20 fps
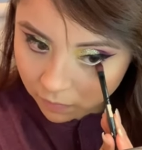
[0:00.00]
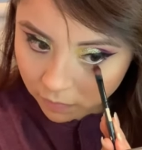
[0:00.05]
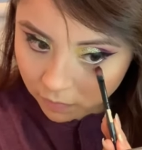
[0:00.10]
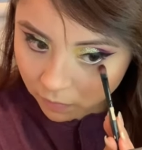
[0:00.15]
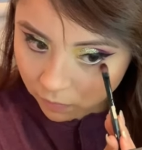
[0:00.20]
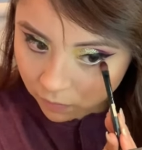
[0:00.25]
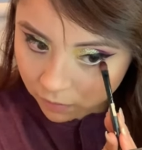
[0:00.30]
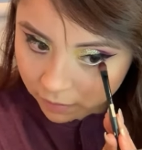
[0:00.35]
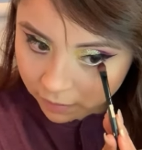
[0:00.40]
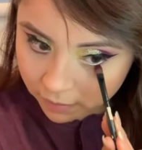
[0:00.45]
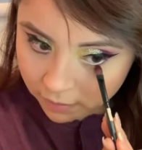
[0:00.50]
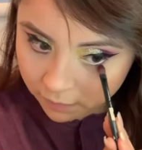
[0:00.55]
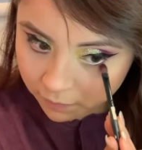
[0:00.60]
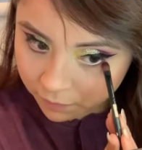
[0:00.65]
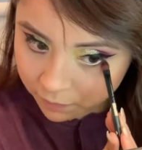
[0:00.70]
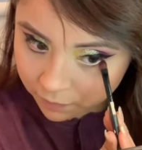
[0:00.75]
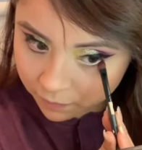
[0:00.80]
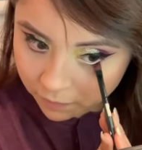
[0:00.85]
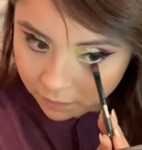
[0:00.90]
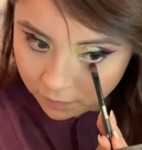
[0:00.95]
Don't let them
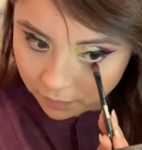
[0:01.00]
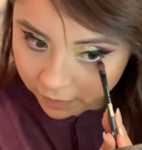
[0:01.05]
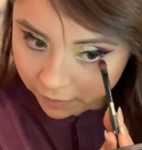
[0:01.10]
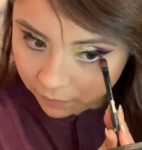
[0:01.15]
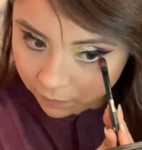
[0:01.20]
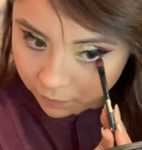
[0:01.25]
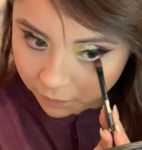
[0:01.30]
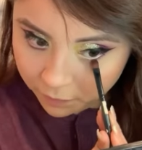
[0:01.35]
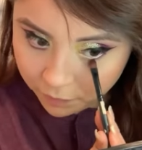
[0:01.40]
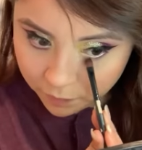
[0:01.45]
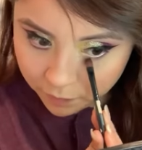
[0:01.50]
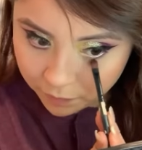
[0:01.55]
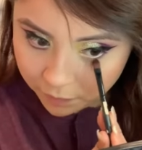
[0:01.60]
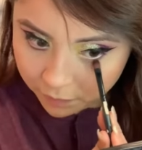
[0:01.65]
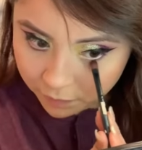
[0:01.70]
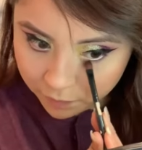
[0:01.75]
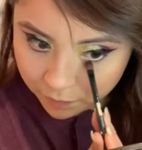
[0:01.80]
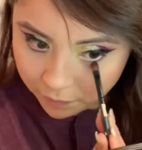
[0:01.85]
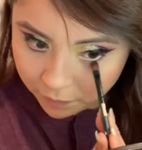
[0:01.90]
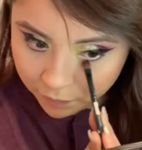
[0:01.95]
like
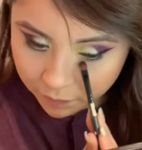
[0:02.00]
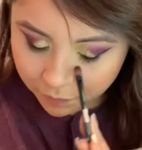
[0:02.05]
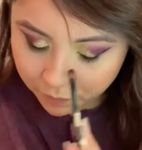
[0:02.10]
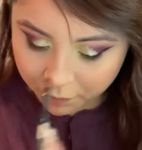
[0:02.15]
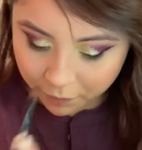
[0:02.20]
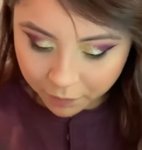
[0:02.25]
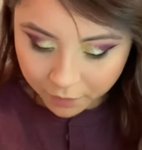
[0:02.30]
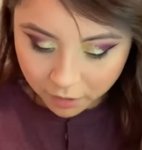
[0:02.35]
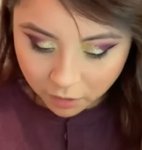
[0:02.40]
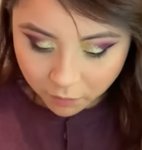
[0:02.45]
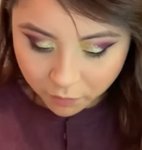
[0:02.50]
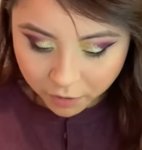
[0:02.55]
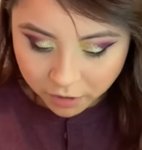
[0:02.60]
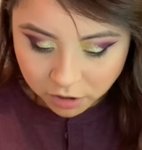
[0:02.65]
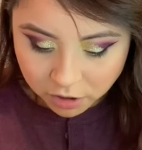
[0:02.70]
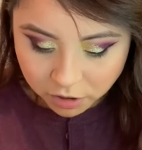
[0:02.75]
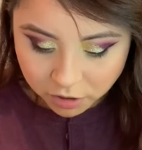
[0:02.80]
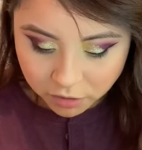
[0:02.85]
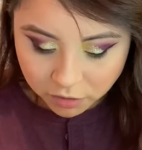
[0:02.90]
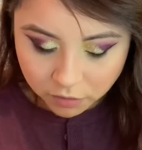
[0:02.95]
peer
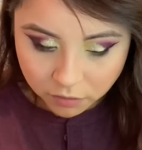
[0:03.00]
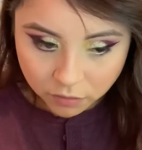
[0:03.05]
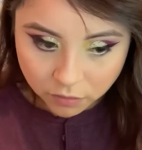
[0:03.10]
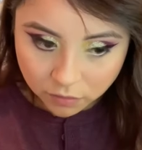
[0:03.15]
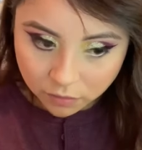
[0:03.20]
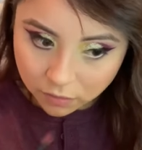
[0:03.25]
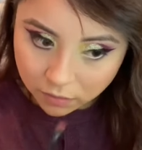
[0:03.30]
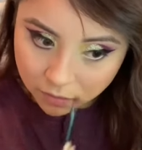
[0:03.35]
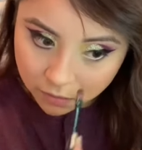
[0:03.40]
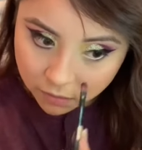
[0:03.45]
pressure you.